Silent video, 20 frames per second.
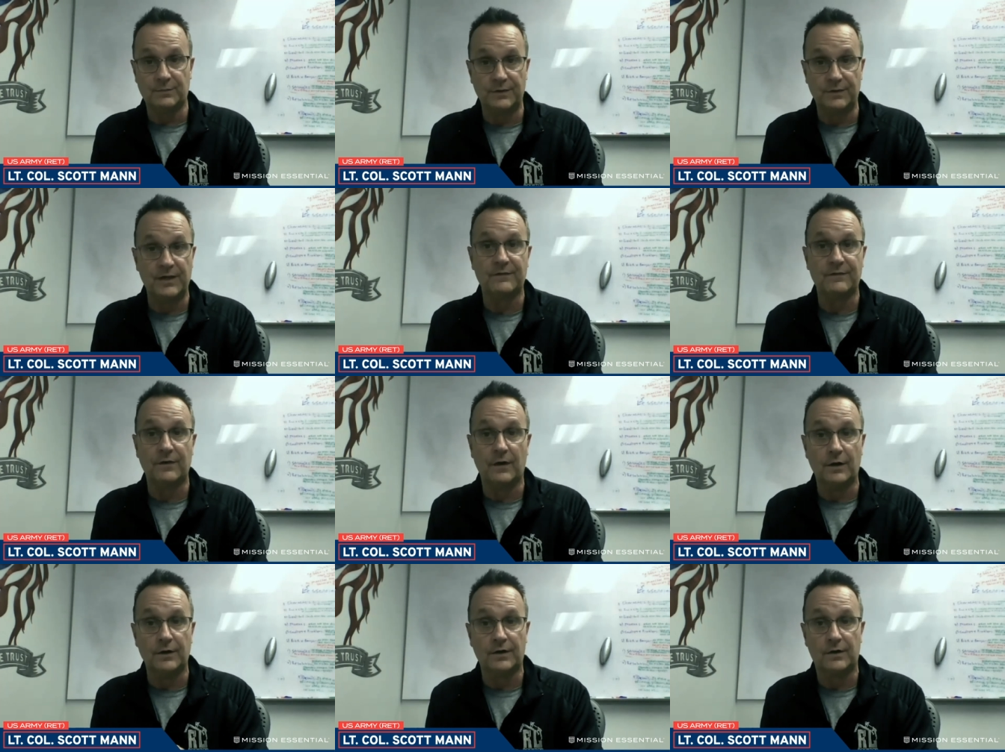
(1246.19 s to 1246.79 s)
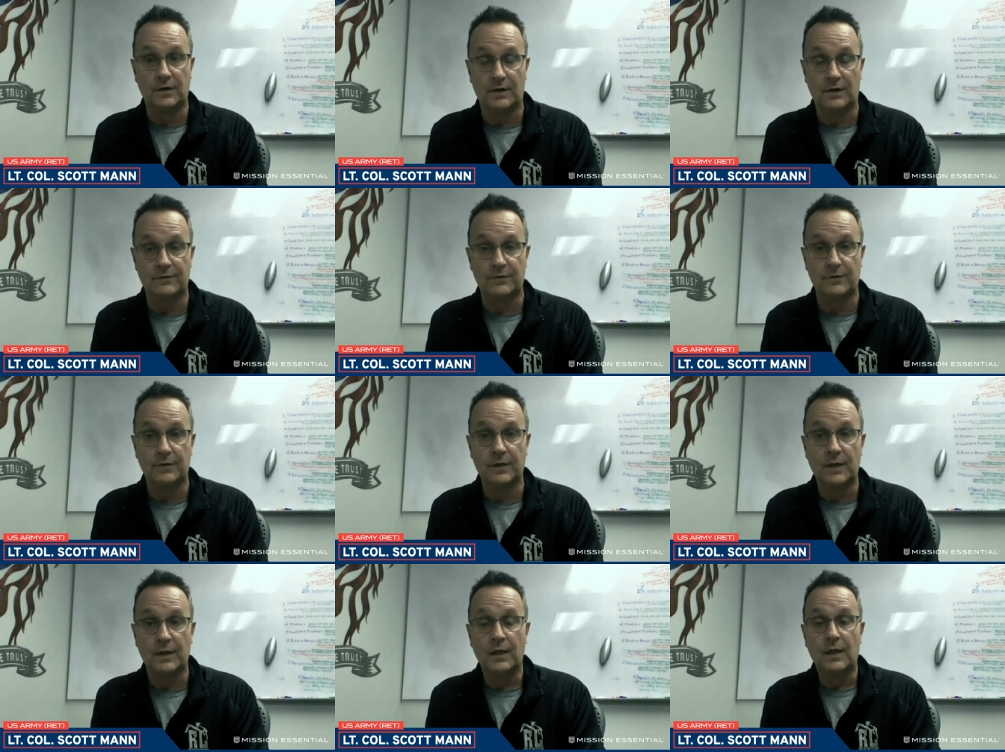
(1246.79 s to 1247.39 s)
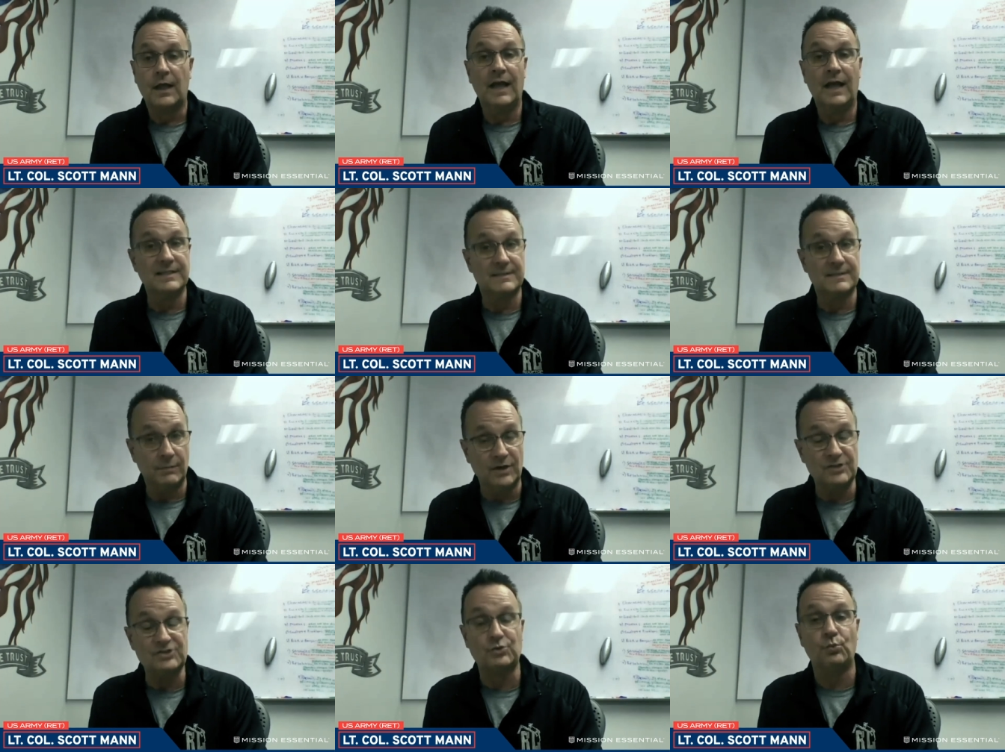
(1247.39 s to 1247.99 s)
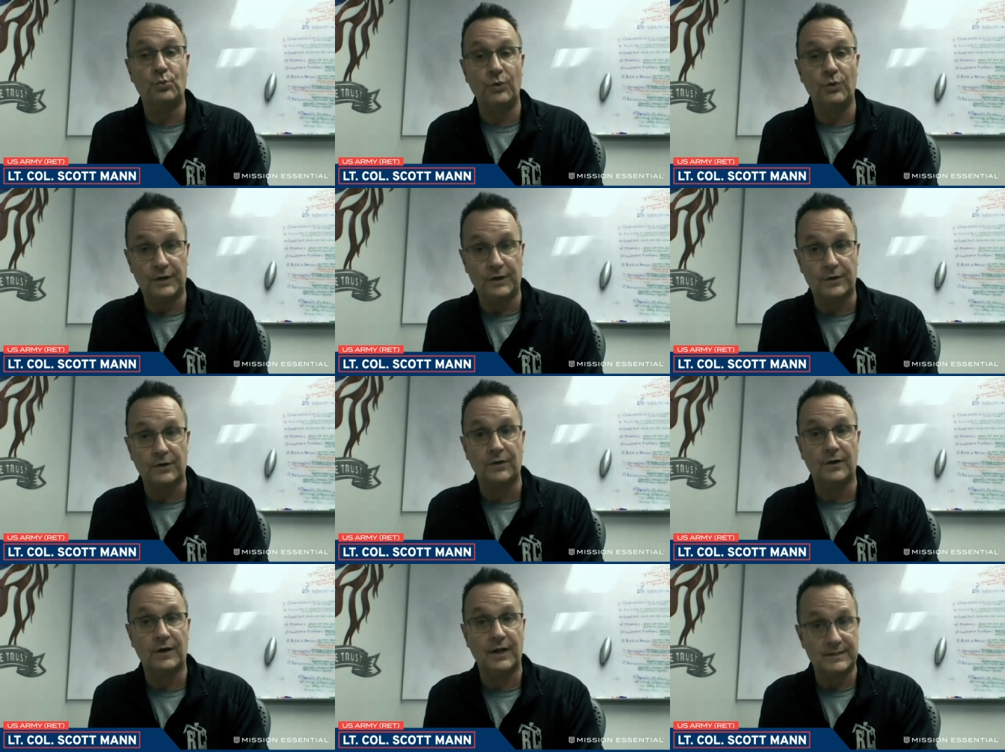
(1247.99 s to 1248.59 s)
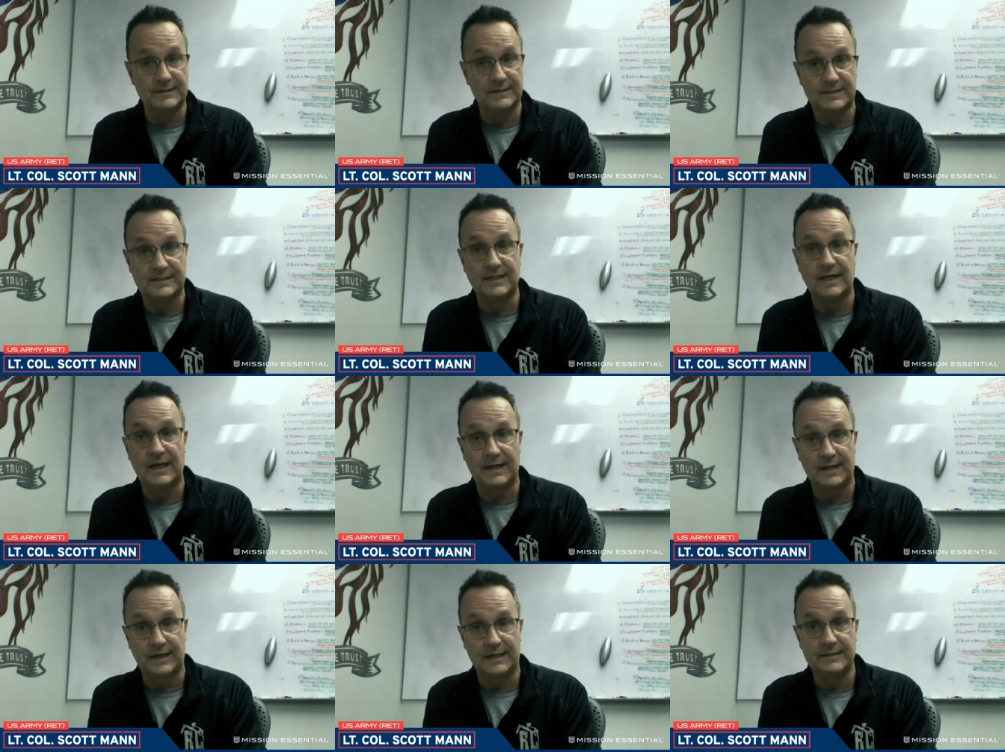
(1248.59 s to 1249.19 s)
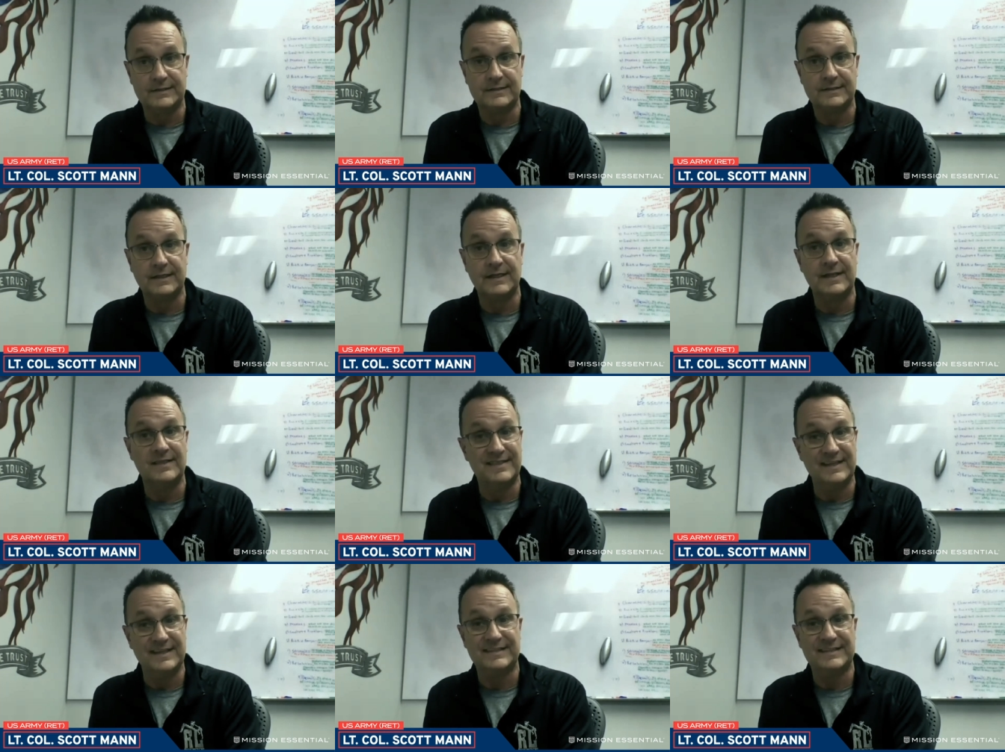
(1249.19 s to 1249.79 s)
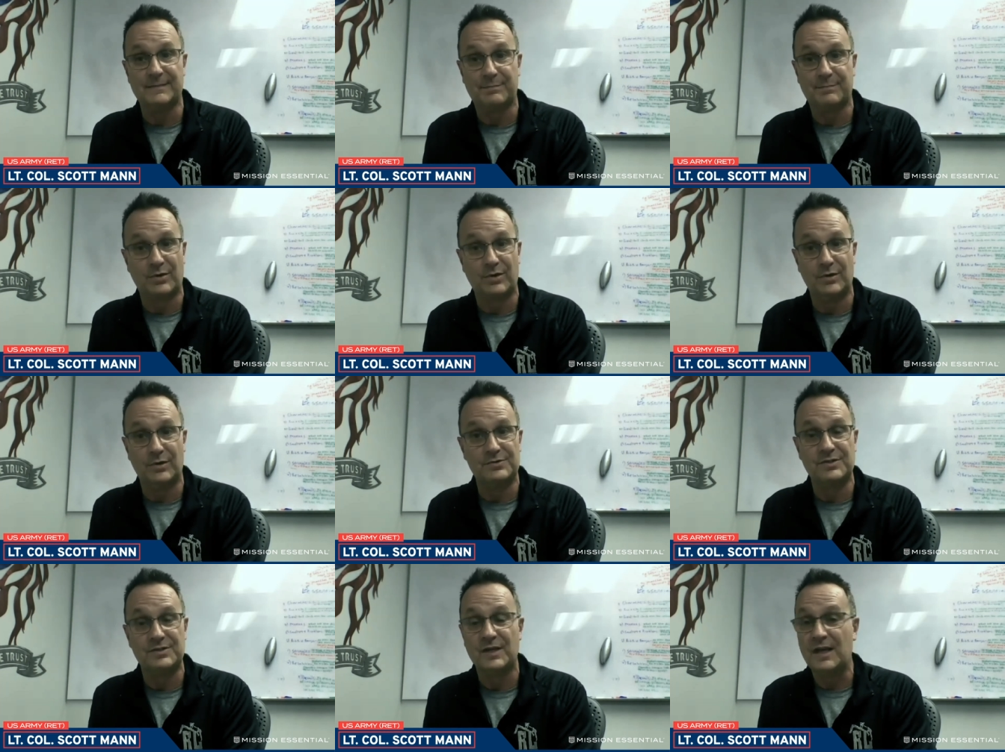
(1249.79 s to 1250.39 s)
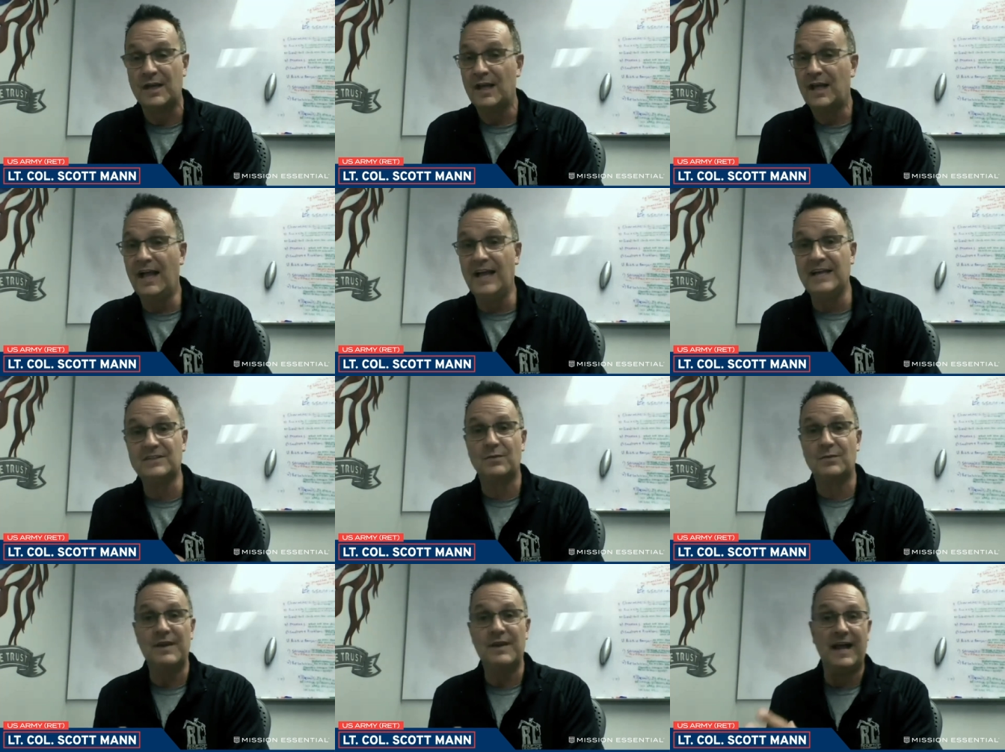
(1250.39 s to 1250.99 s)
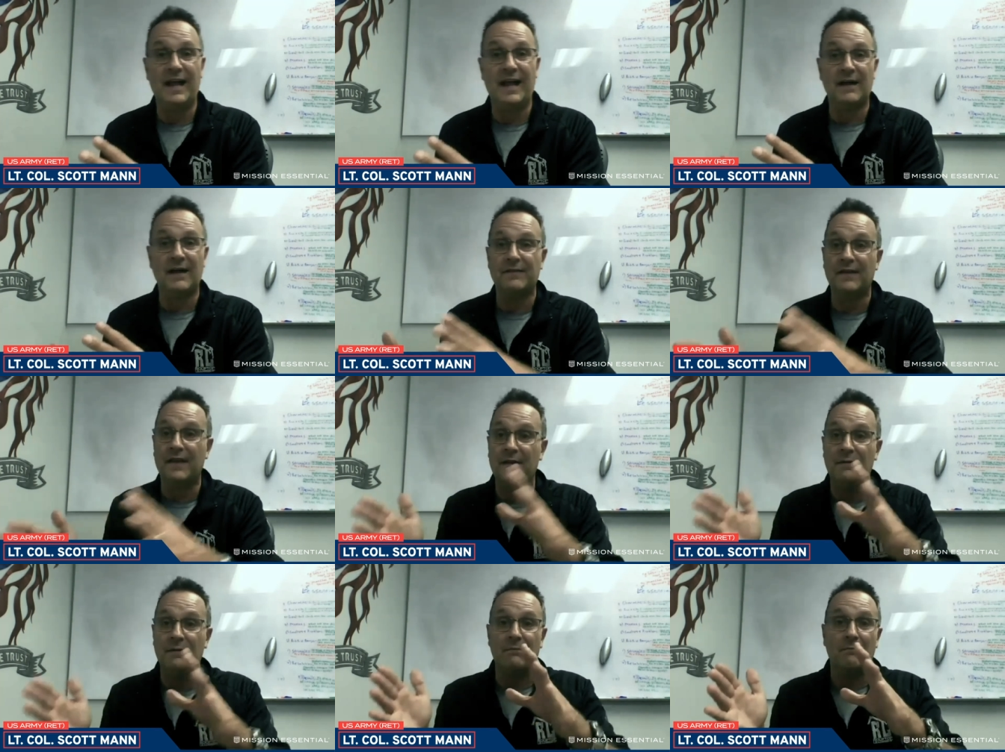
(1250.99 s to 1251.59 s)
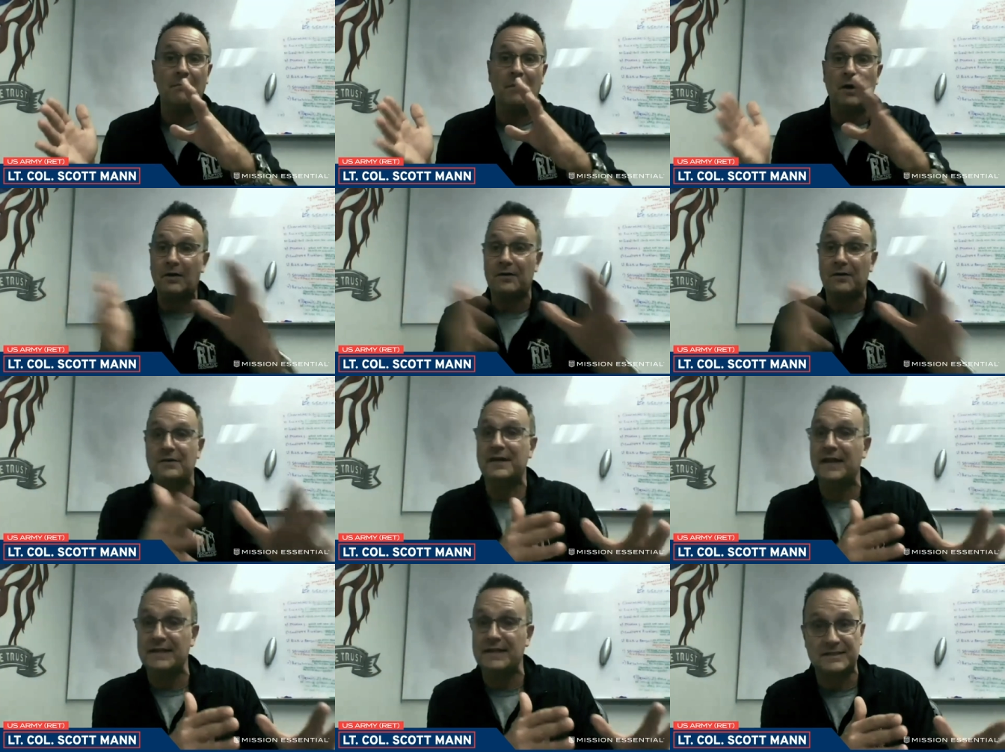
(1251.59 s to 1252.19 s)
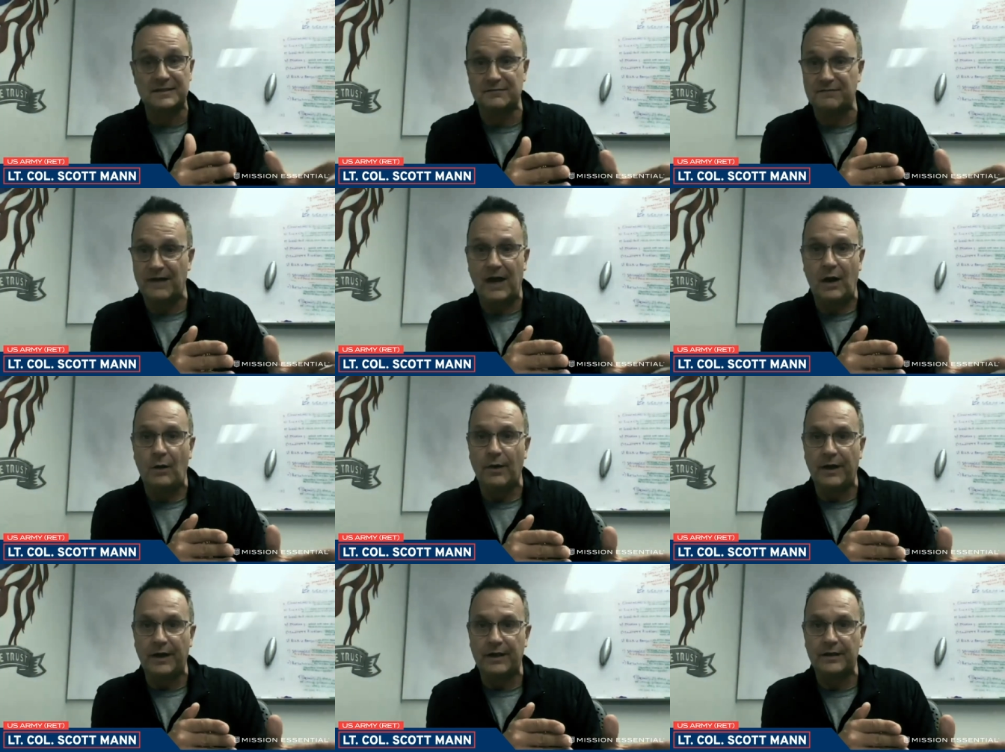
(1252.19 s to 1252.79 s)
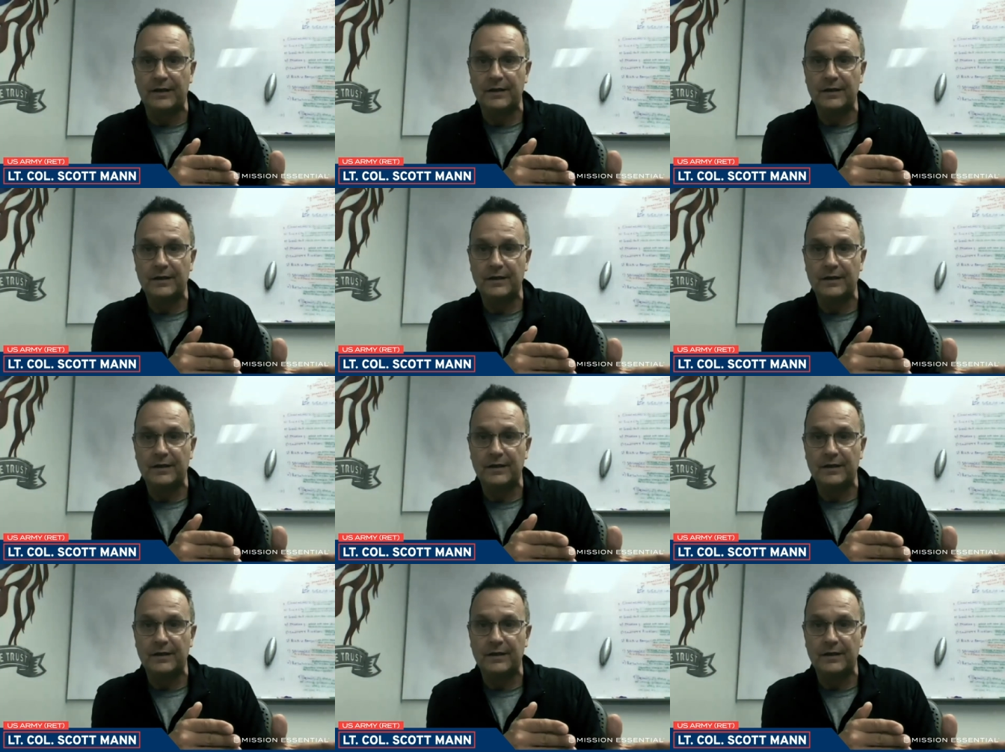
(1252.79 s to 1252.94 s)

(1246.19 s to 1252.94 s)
We have uncovered as much rigor and science in this approach as we have in modern day SFAUC.